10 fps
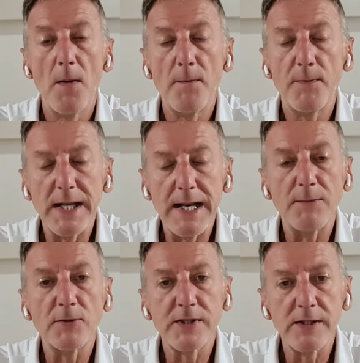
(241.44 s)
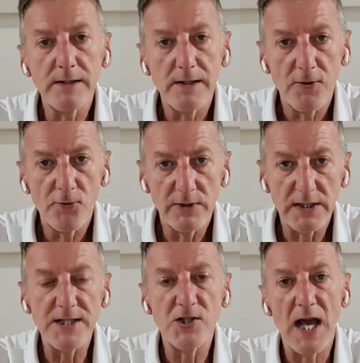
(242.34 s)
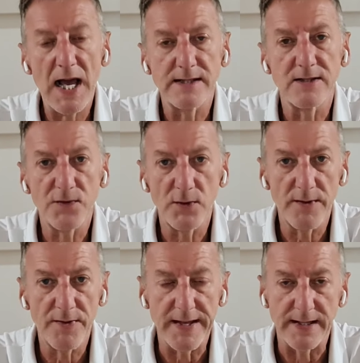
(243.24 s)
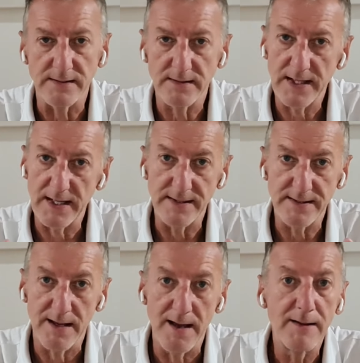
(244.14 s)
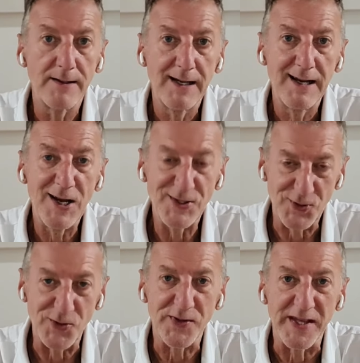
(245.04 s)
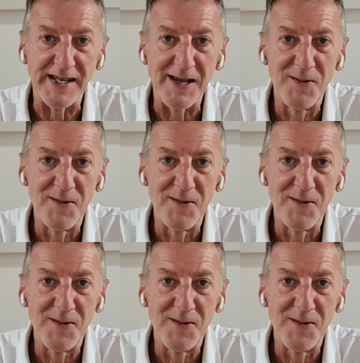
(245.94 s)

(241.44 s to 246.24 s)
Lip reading: being able to release your hands for other things is it's a good thing.